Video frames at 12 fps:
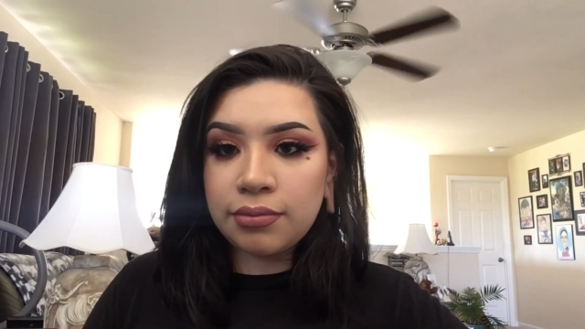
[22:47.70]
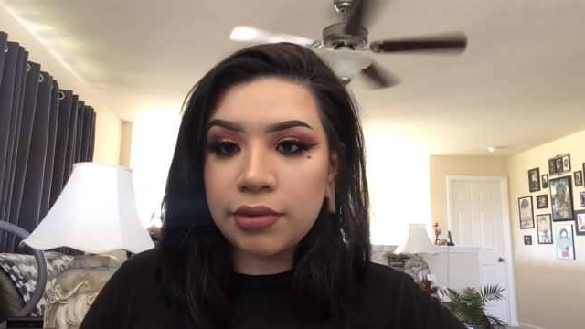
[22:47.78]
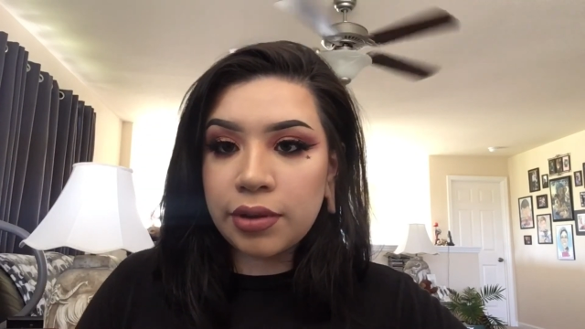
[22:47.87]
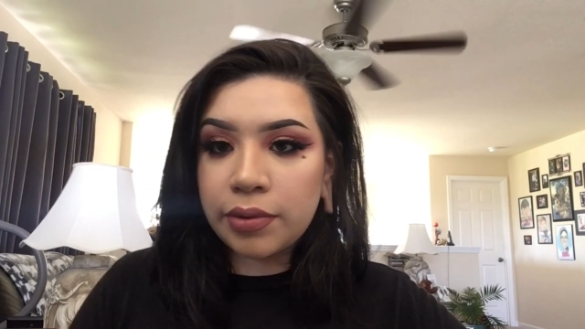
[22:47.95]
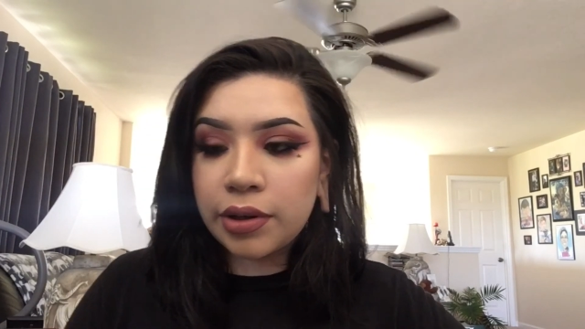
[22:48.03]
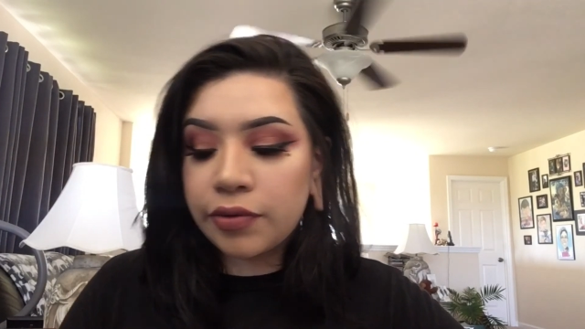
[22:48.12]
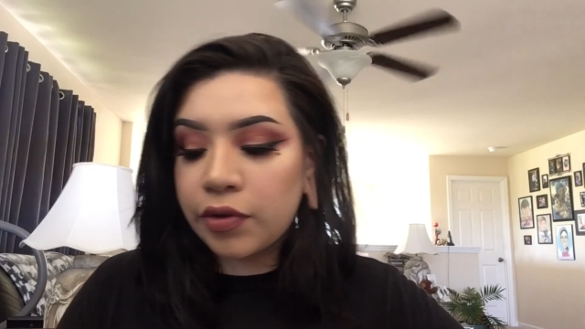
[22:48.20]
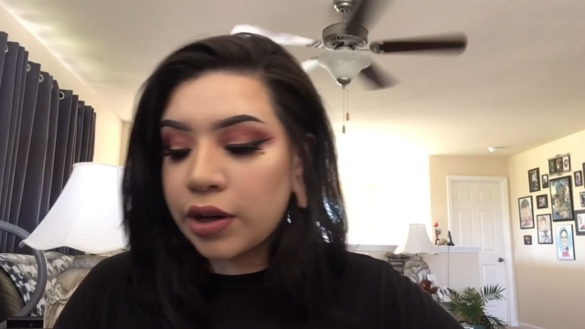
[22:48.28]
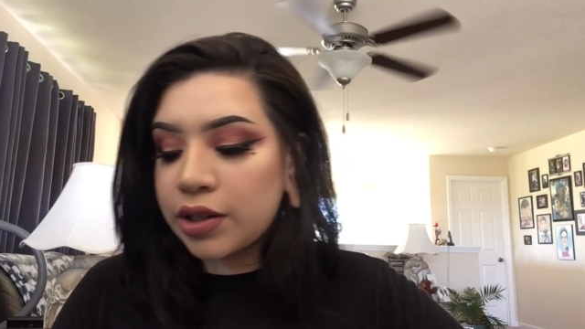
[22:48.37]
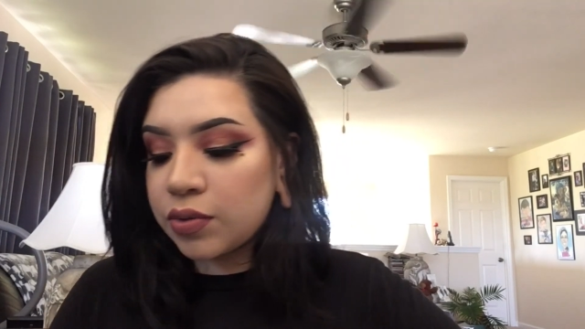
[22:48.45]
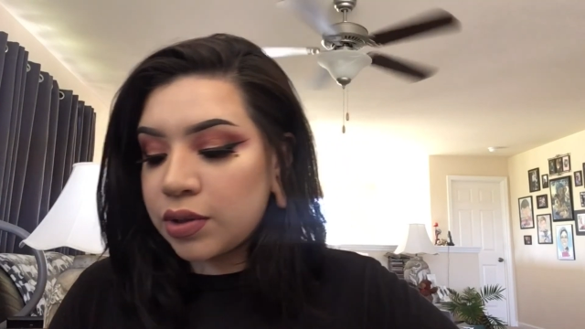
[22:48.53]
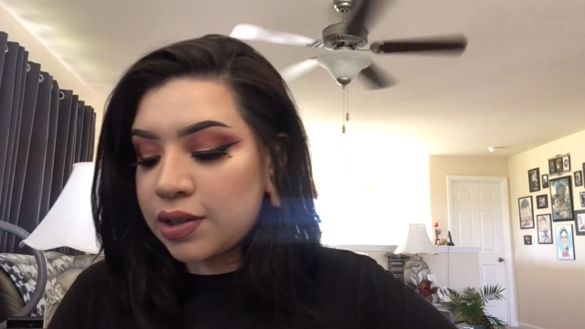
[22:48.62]
if you
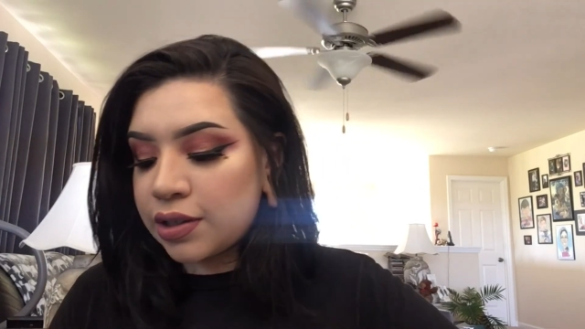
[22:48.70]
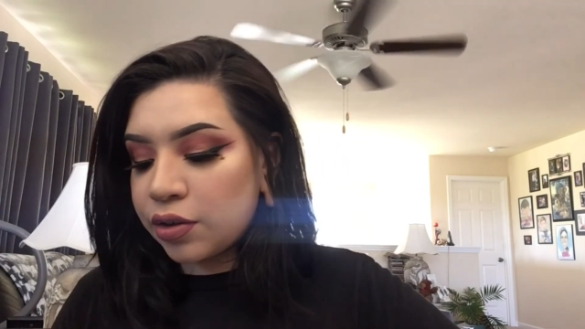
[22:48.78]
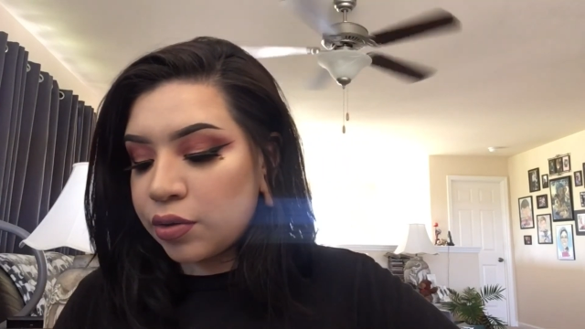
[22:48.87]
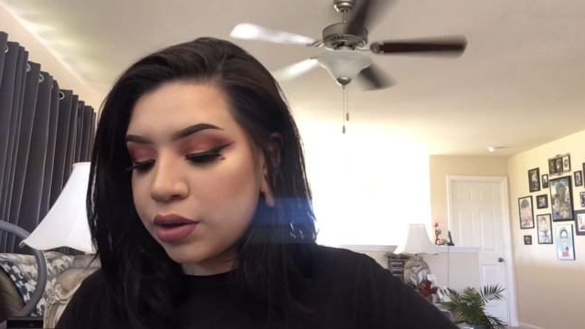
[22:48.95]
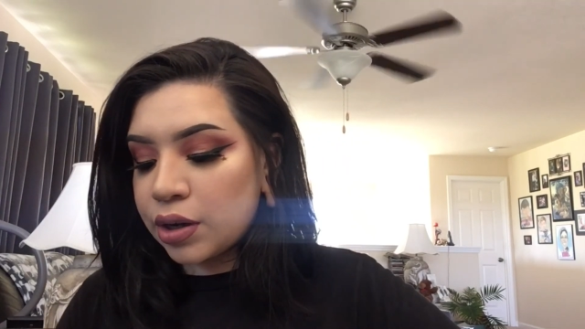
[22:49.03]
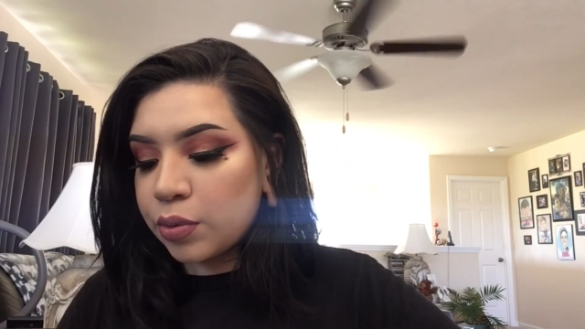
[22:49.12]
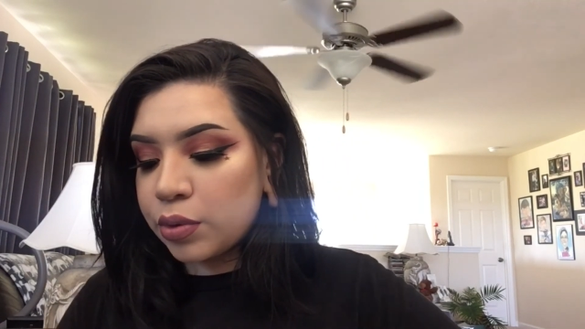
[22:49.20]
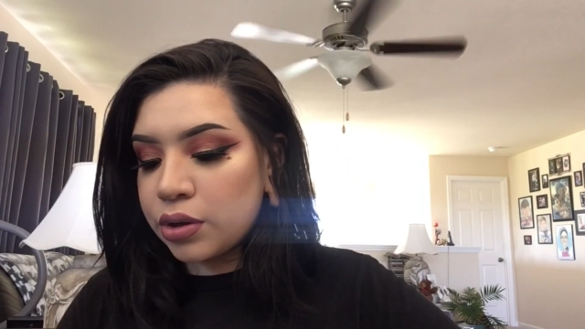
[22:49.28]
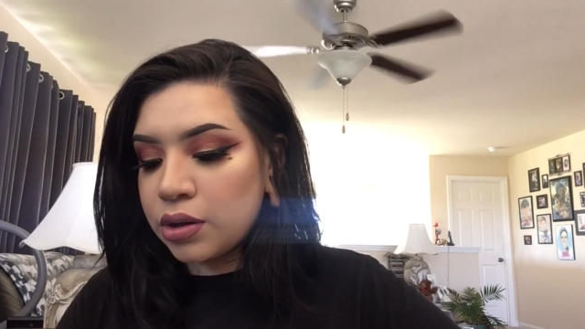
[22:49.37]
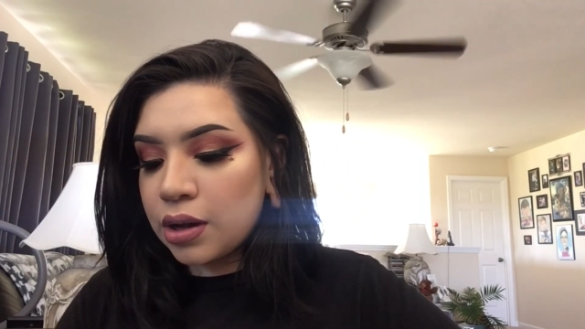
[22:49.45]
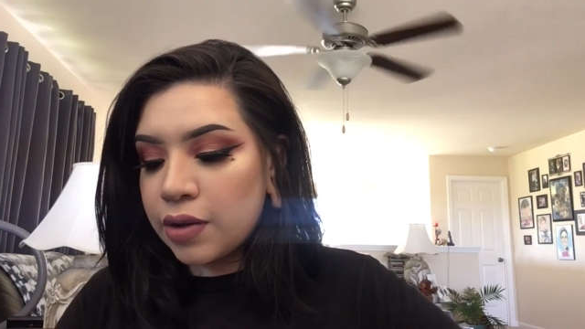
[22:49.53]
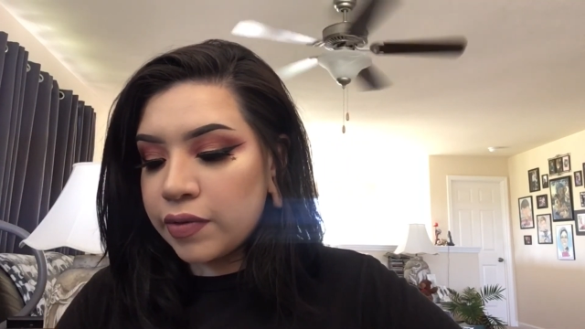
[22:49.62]
guys want to stick around, I
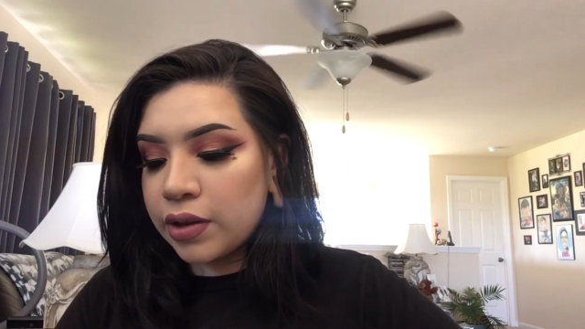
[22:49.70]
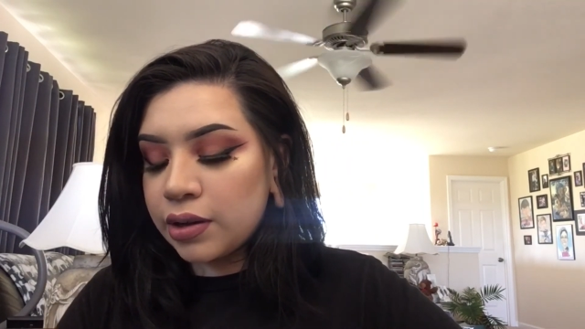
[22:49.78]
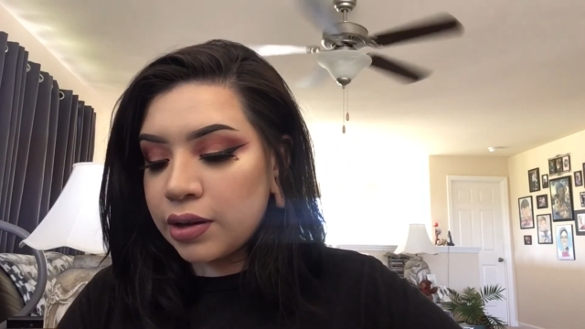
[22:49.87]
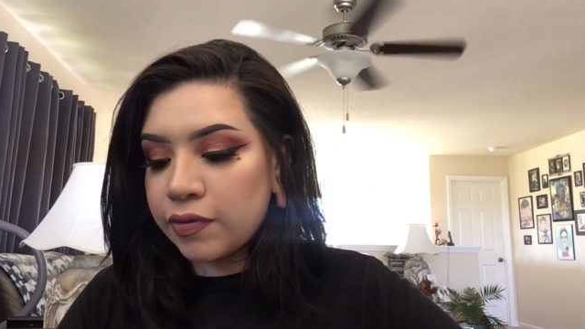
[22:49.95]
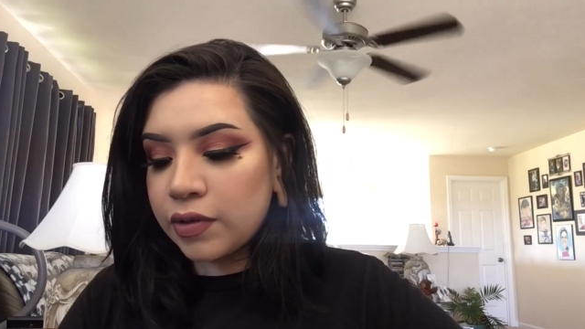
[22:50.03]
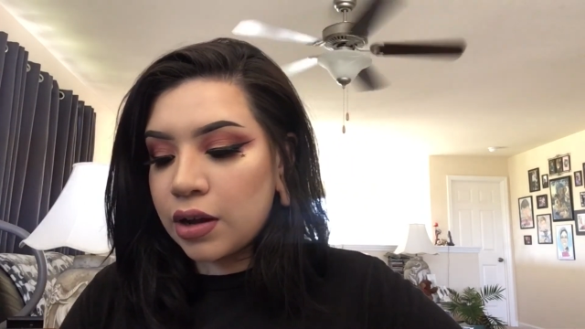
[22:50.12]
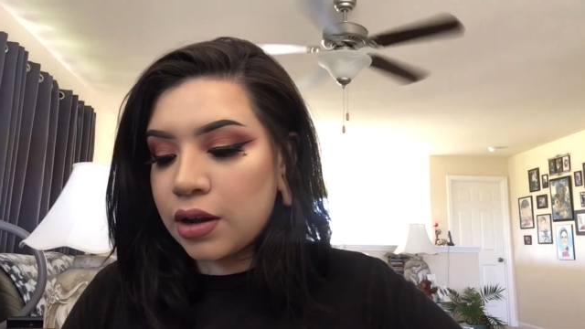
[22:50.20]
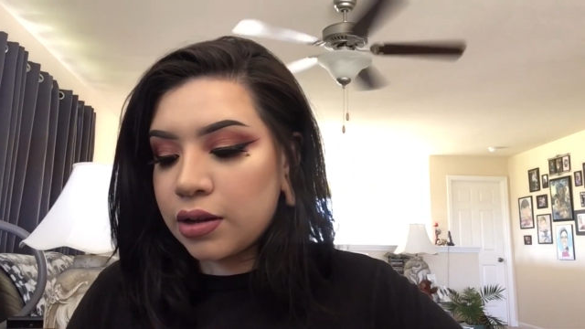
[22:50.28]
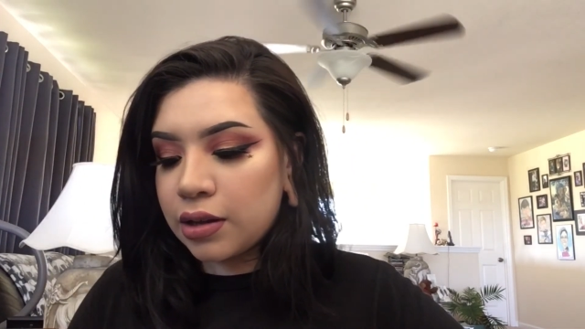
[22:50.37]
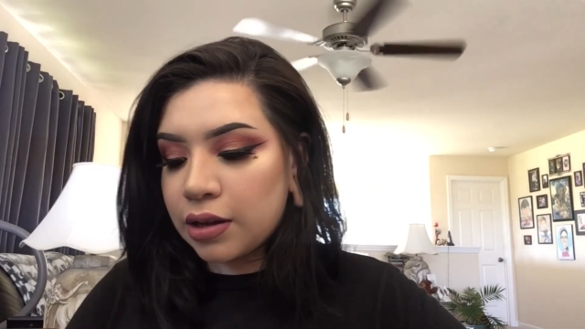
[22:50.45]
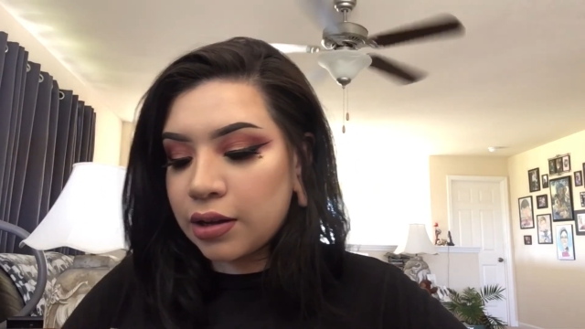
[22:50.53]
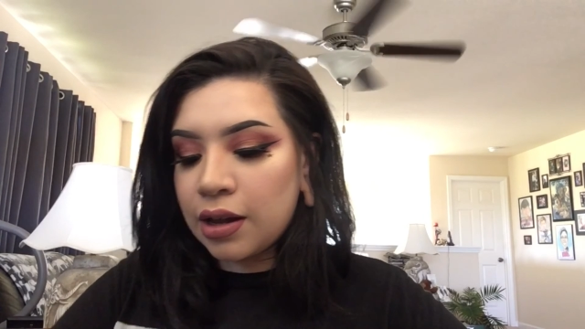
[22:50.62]
would love it. If
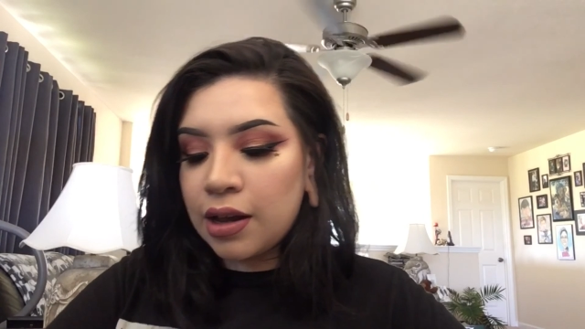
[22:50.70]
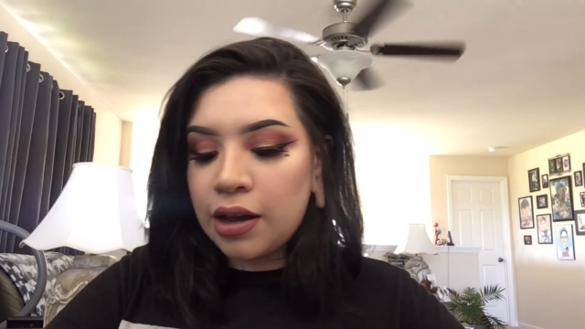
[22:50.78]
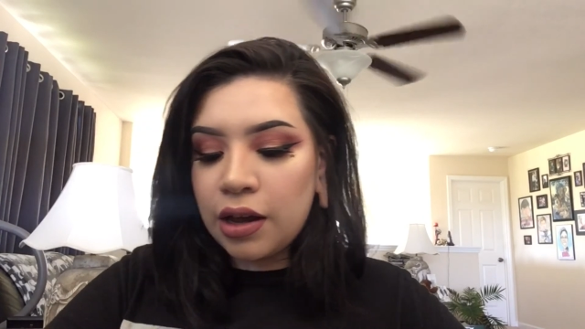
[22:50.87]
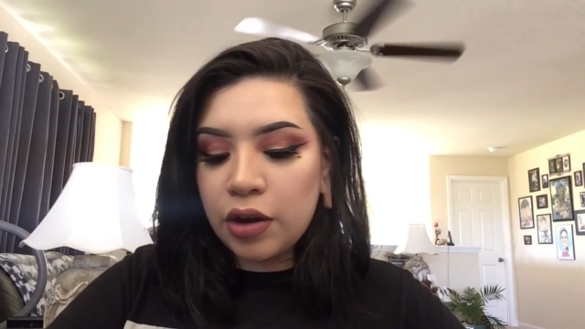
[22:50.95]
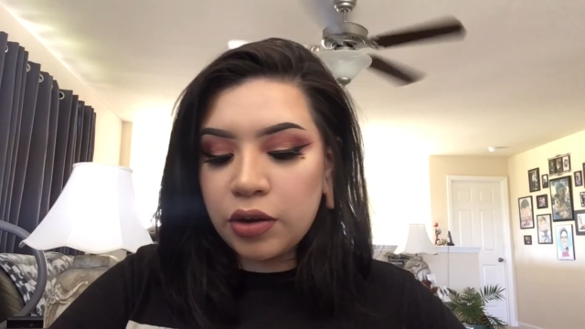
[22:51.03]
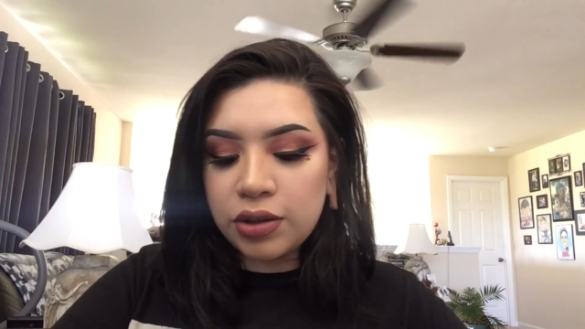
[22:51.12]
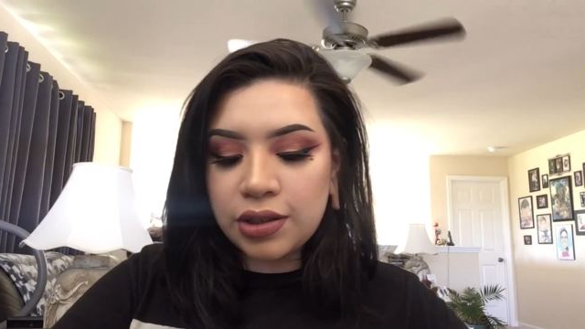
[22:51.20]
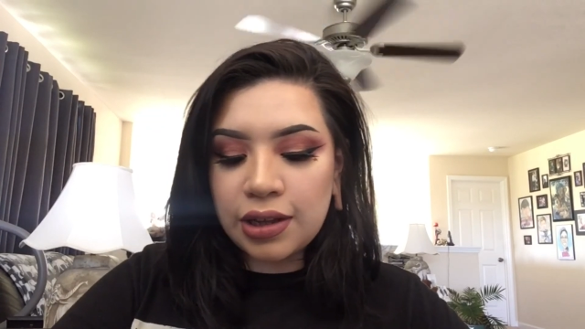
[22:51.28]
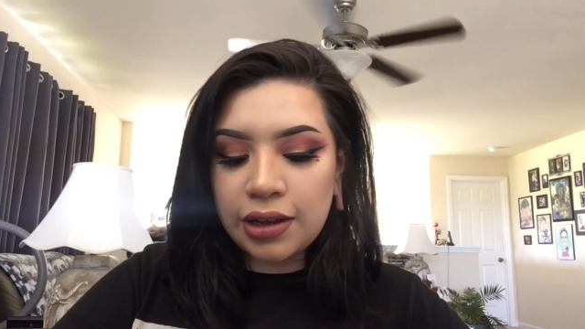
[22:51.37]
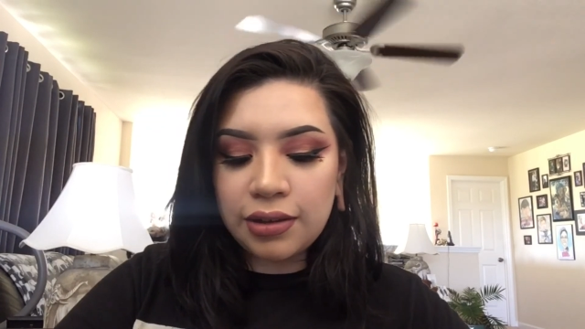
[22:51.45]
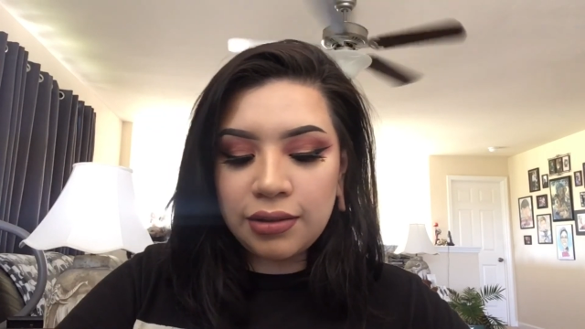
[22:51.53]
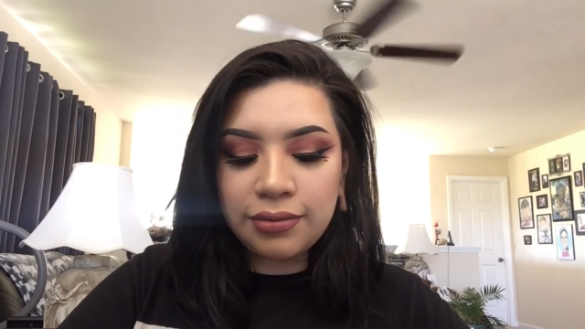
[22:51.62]
not, then I
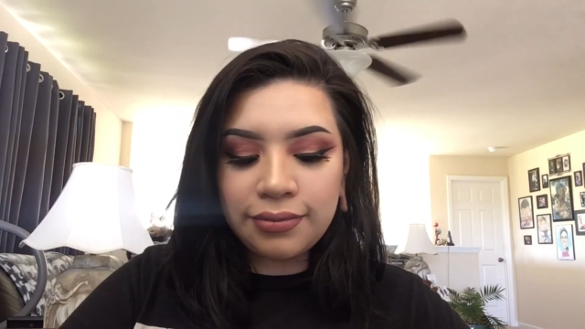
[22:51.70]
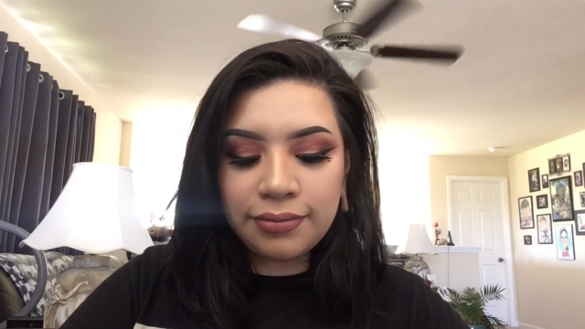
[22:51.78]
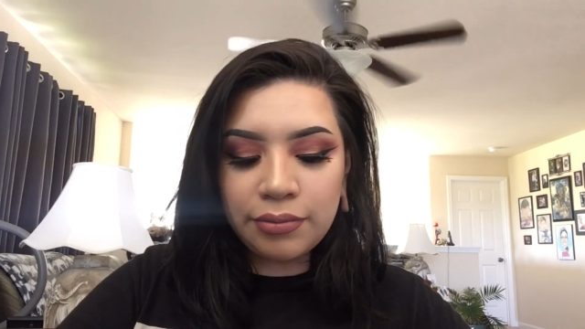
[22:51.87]
understand.